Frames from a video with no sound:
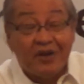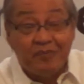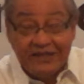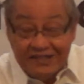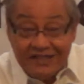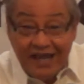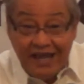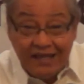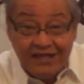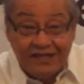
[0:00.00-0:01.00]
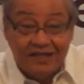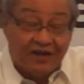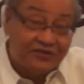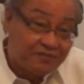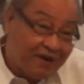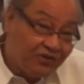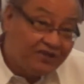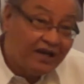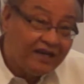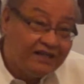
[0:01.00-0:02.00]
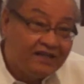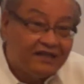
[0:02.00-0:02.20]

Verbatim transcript: But in the end, after Mao died,